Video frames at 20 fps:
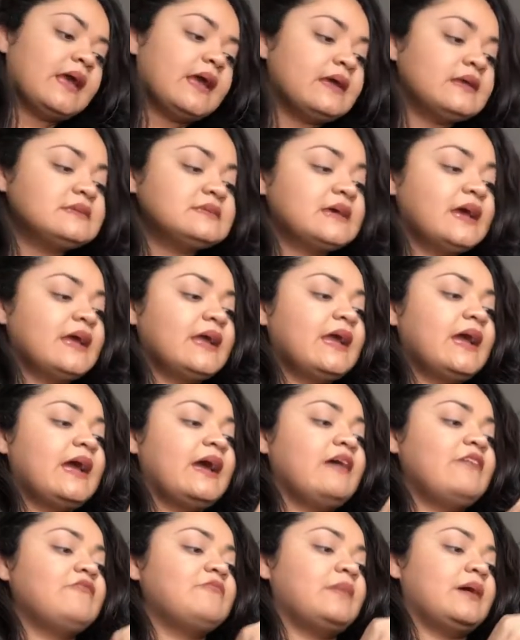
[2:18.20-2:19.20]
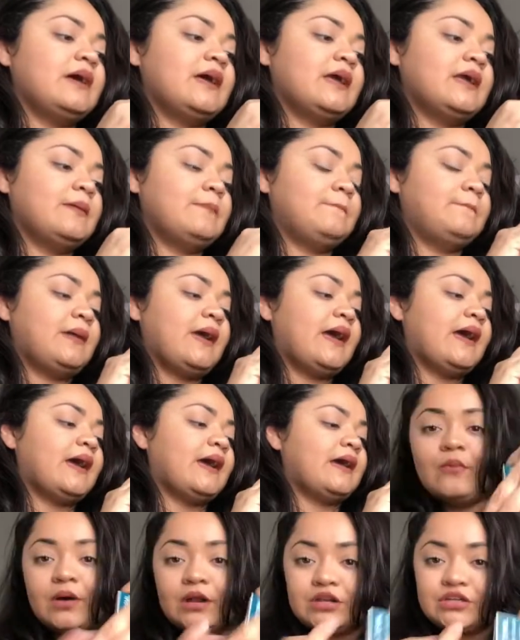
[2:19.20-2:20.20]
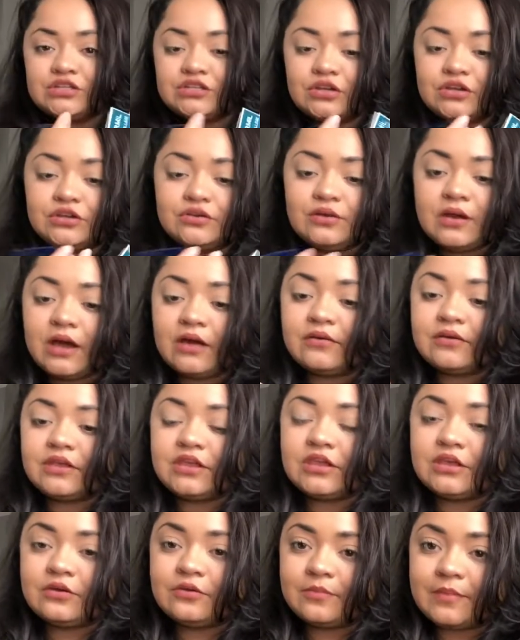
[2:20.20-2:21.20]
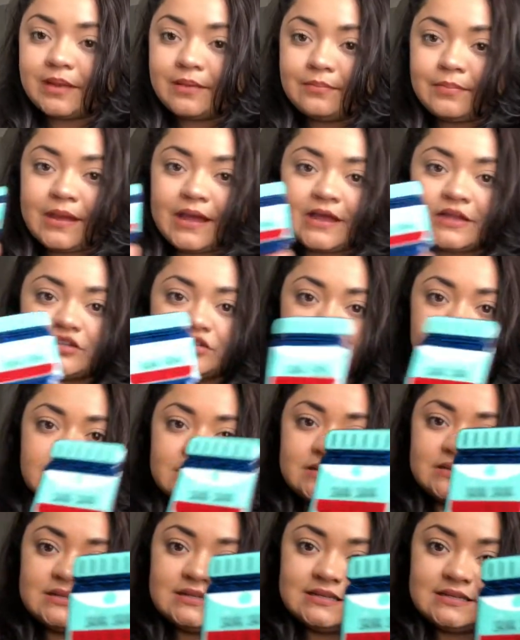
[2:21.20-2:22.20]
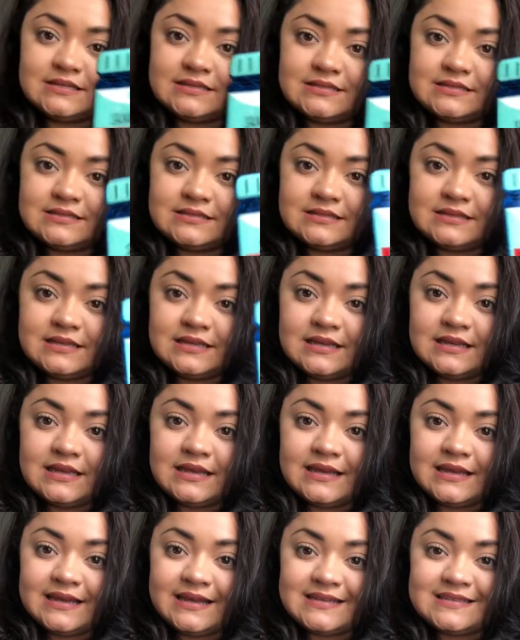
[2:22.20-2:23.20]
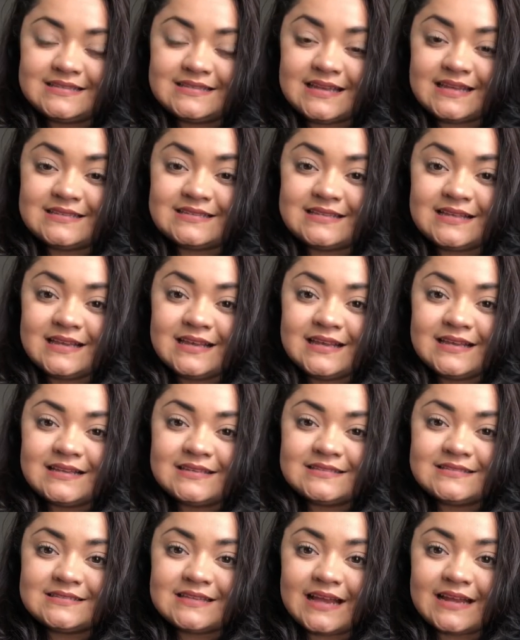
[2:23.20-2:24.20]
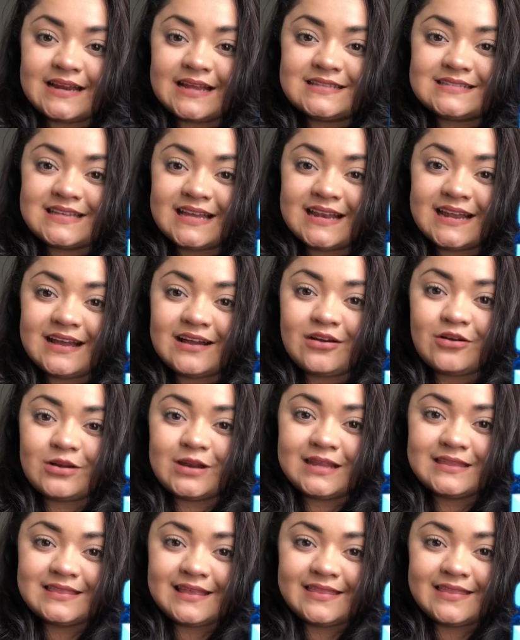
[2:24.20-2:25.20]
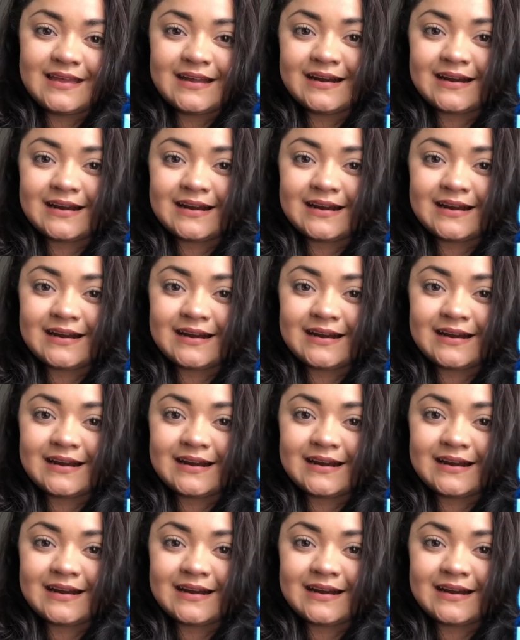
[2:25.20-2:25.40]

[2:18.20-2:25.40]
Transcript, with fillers: and I have my bag. I want to show you how cute my badge reel is. It says, Sana Sana Colita de